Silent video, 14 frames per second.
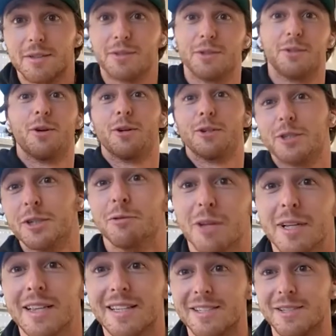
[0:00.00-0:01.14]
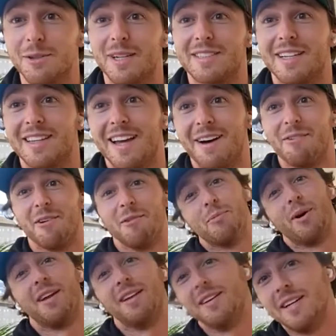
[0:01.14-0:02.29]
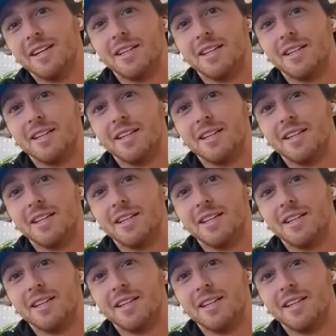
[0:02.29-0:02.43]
So you shouldn't really listen to us on that one, but